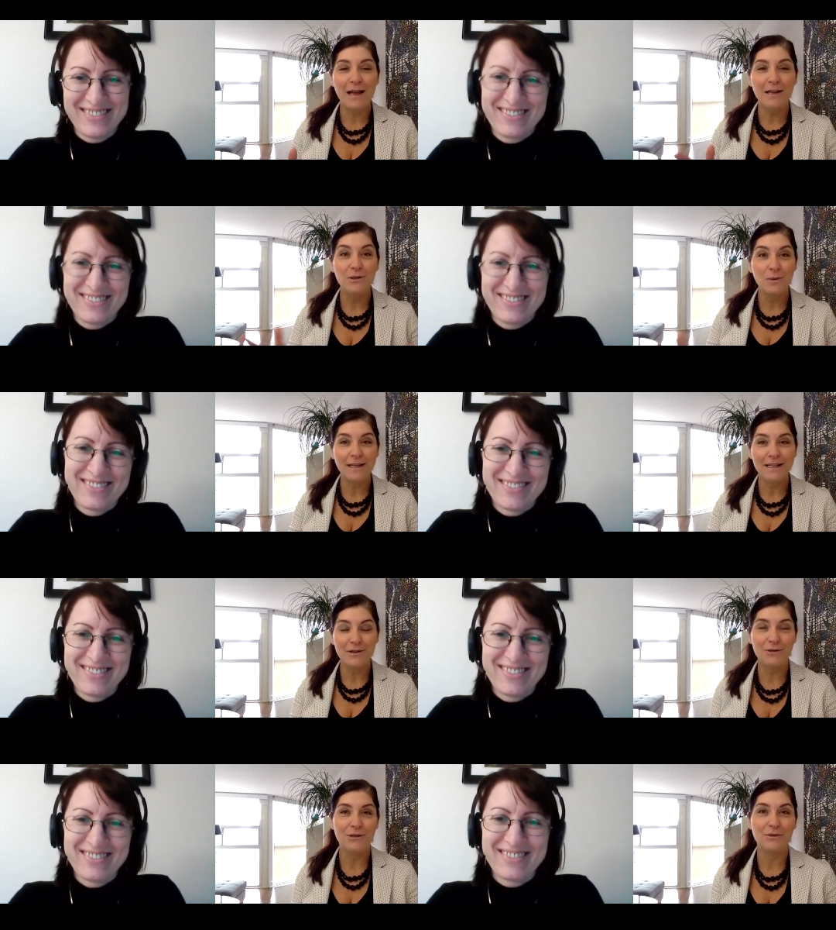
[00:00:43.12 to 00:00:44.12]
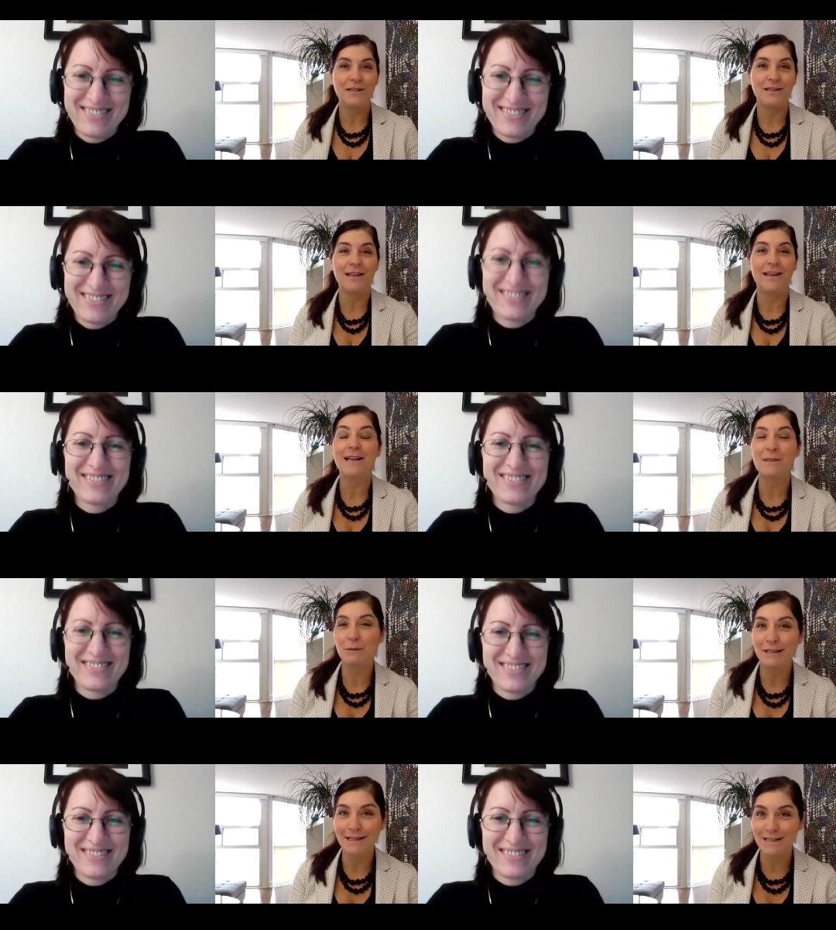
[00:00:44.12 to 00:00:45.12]
Speaker 1: I do want to introduce the
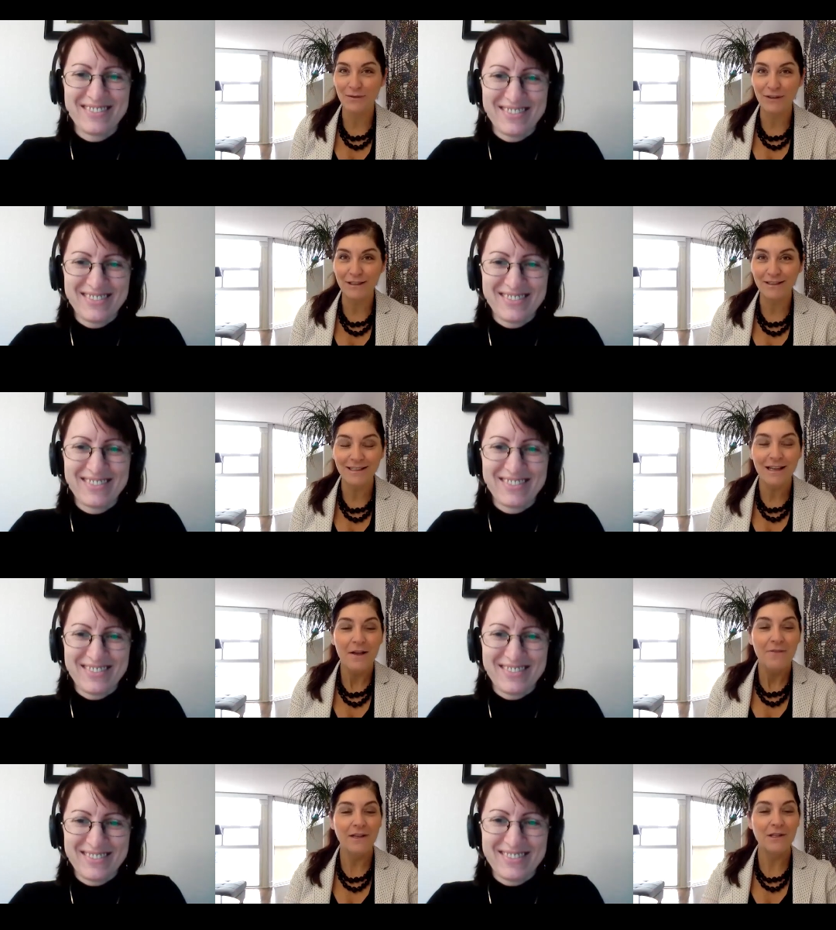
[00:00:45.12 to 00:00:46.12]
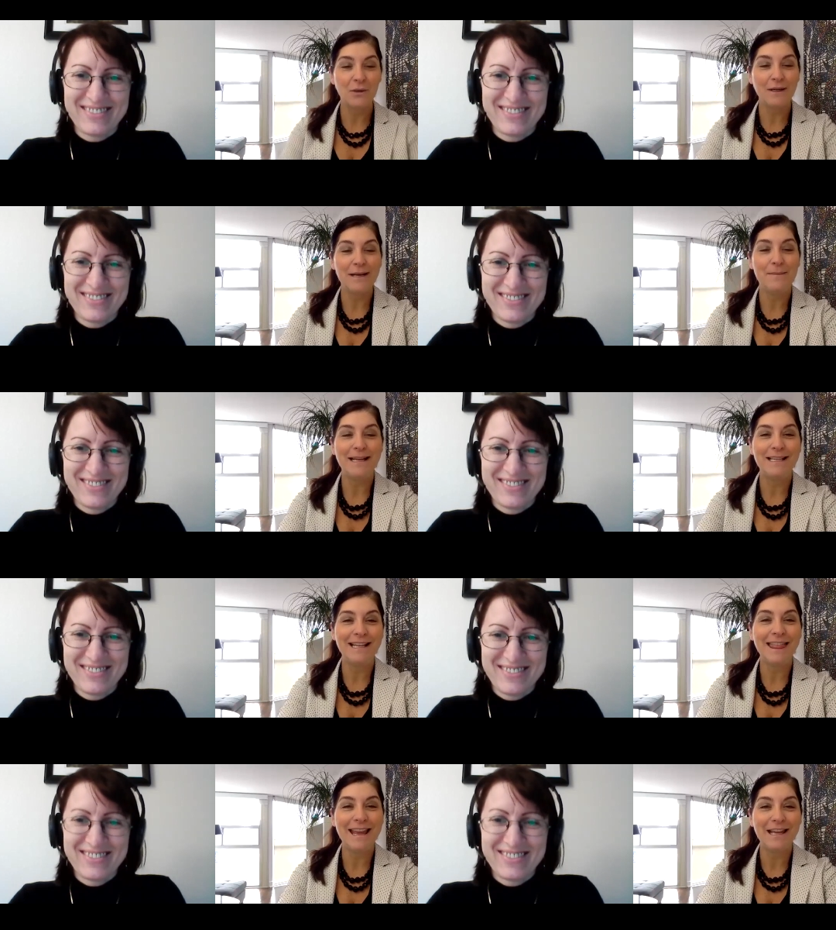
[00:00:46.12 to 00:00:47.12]
expert in this field, Victoria
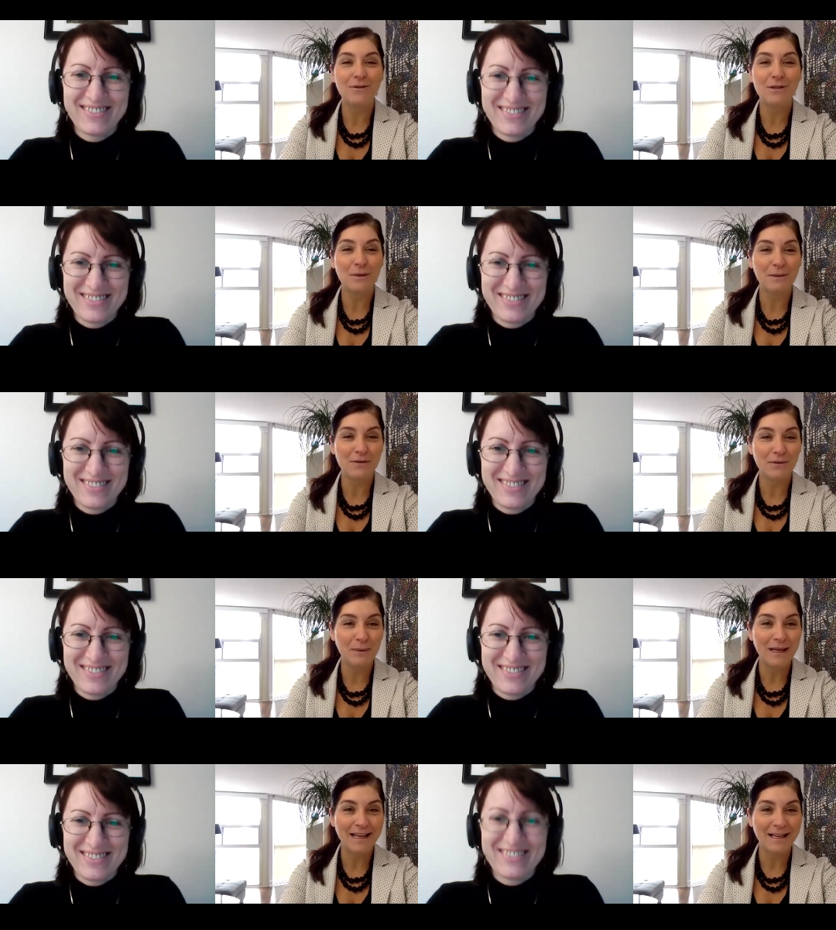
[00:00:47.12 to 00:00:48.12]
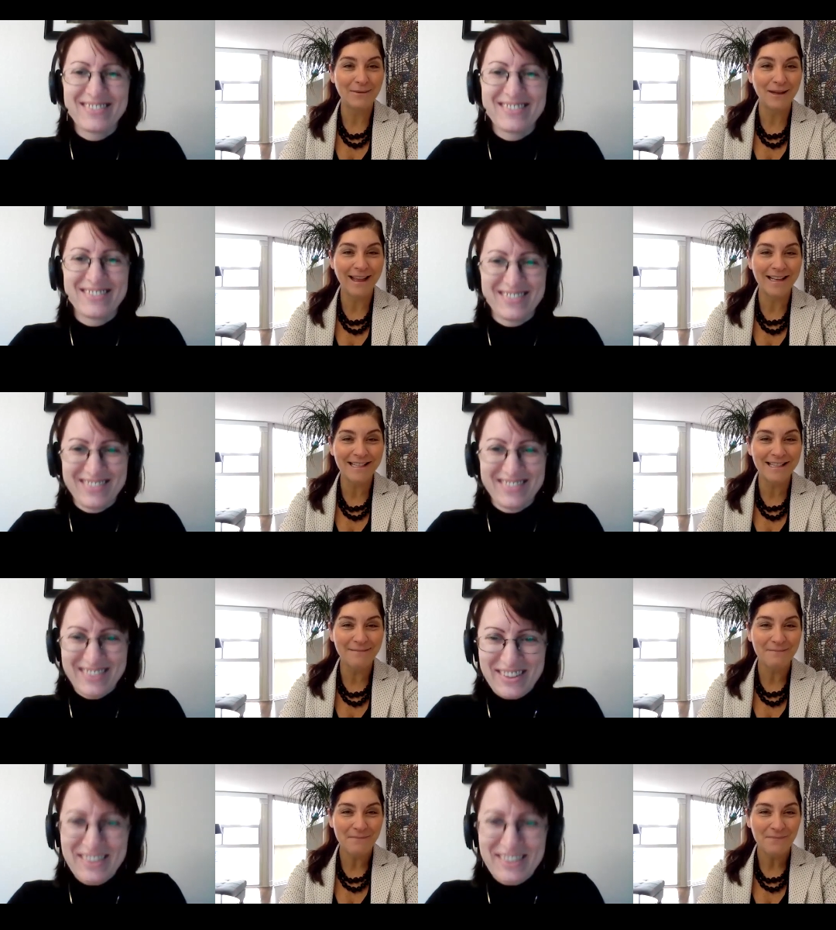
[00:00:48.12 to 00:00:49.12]
Matey. Thank you so much for being here with
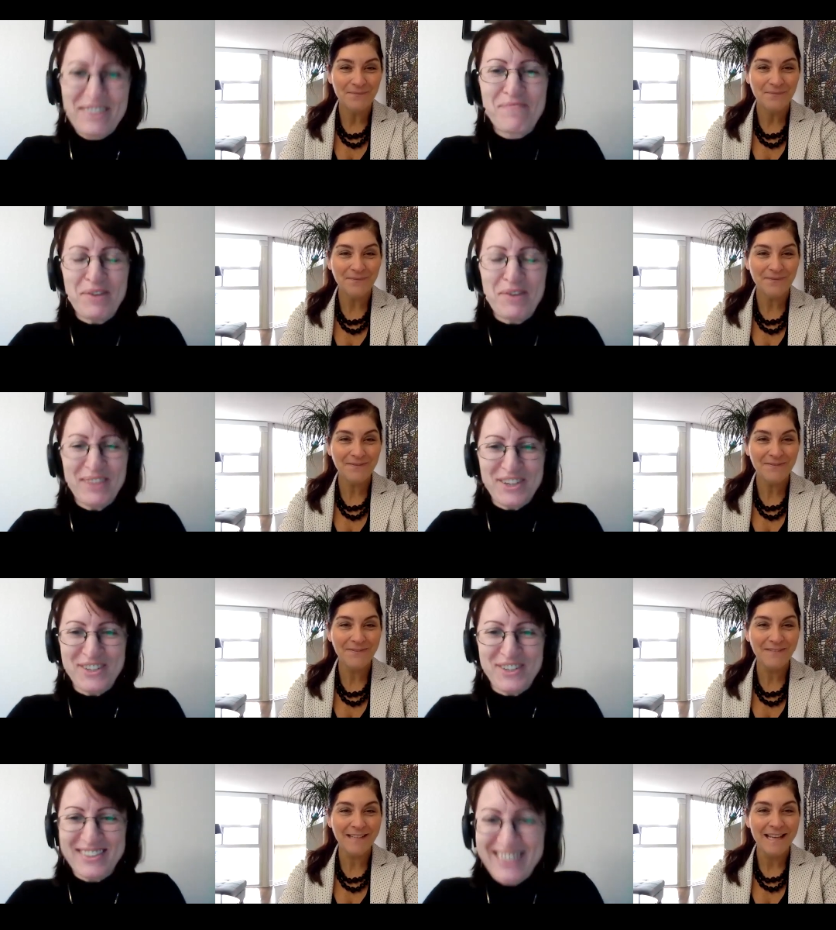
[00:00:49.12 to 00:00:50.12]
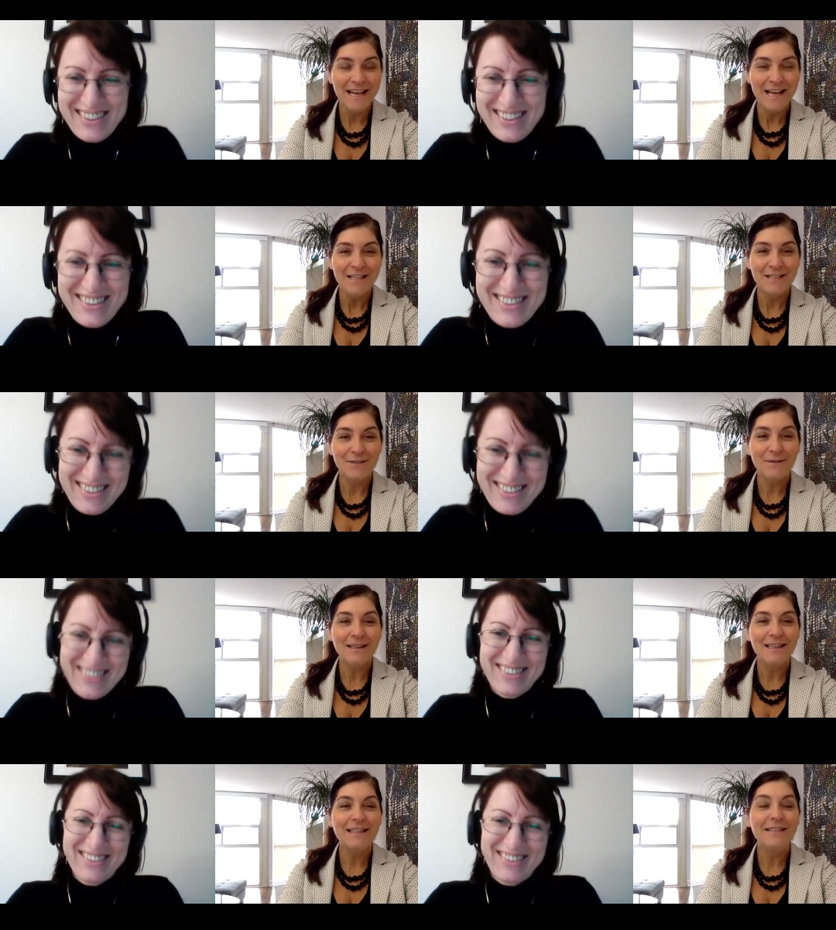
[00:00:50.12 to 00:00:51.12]
us.
Speaker 2: My pleasure.
Speaker 1: So,
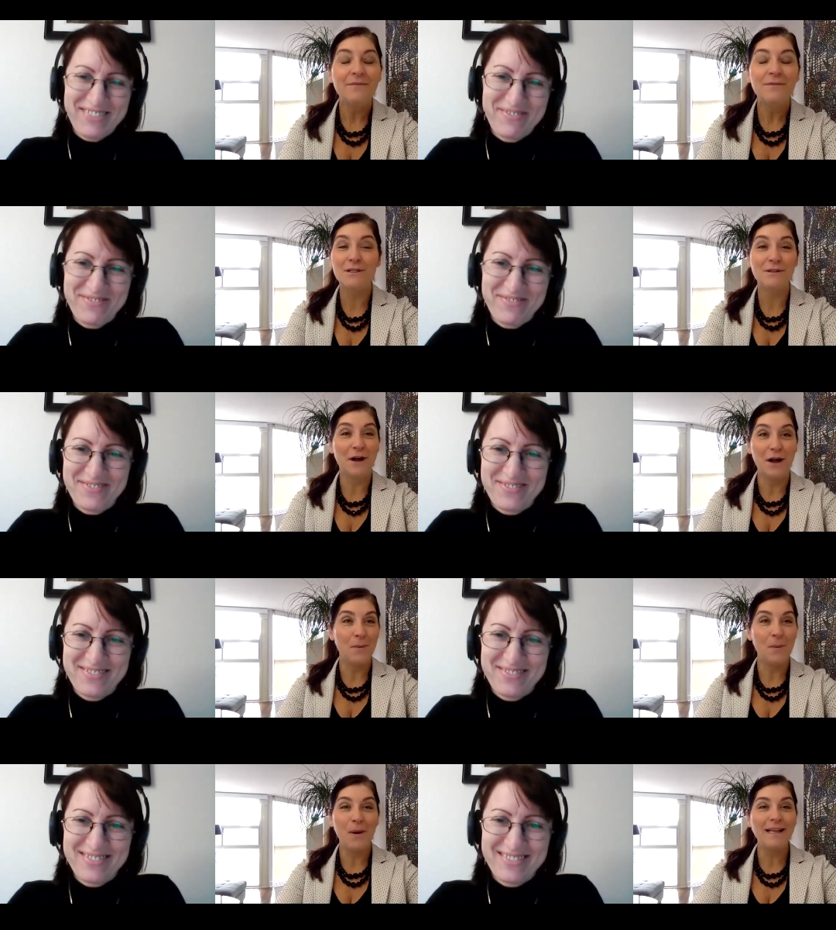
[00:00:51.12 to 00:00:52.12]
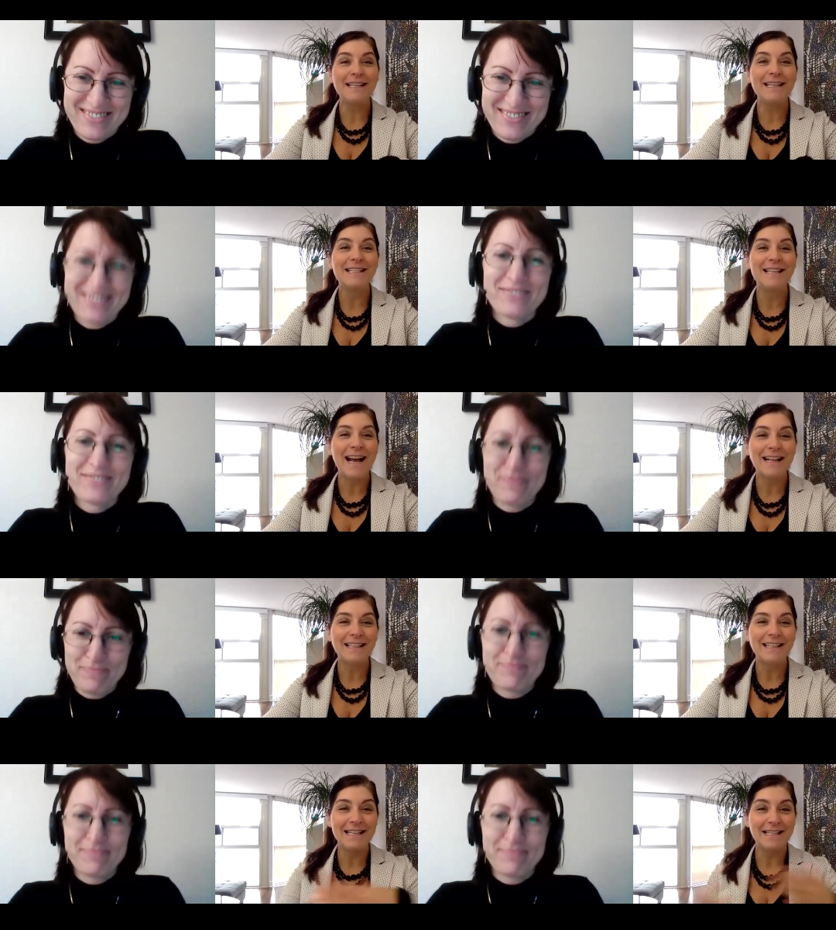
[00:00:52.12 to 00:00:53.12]
first of all, what
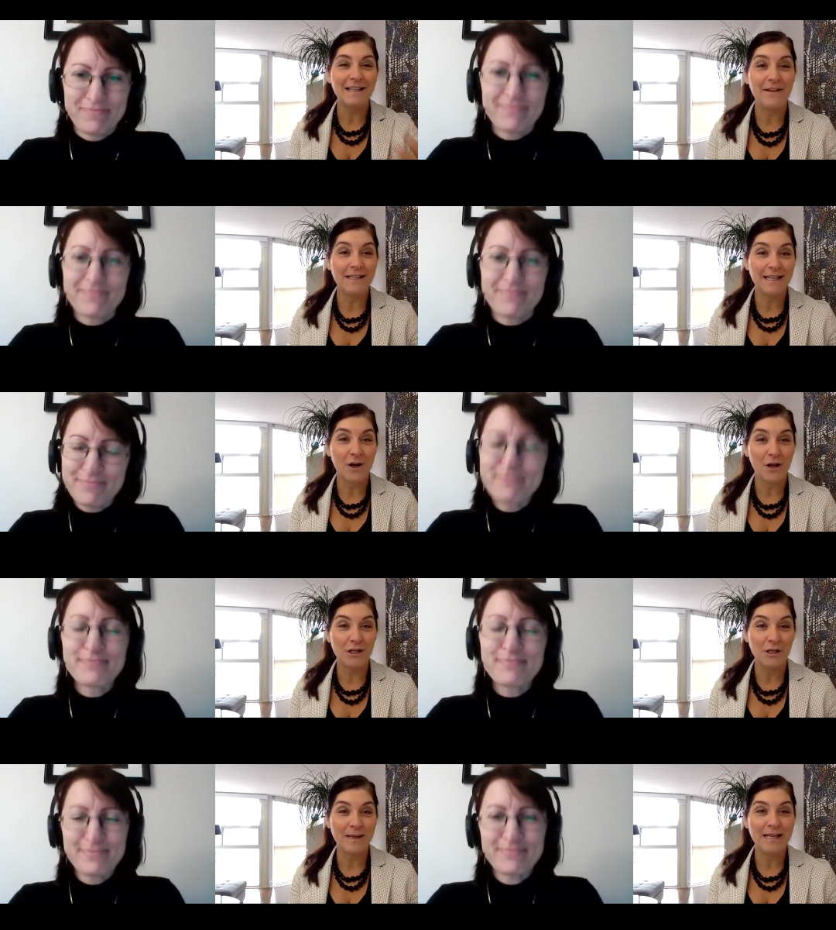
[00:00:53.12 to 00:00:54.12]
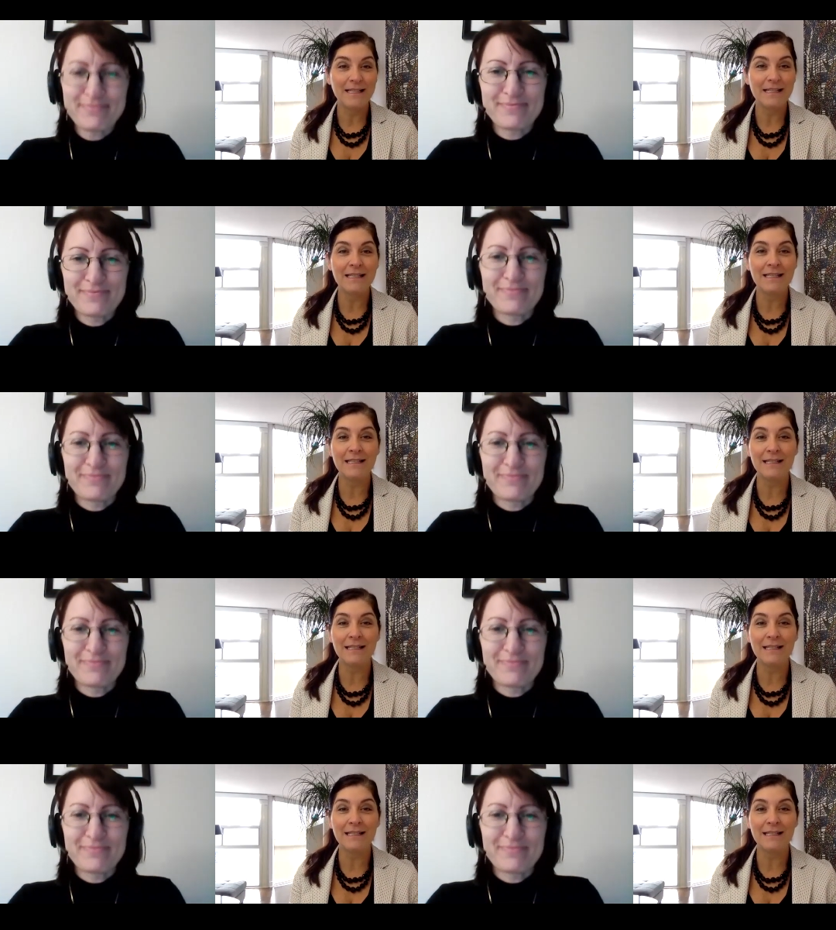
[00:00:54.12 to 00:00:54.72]
exactly is event psychology? Because this isn't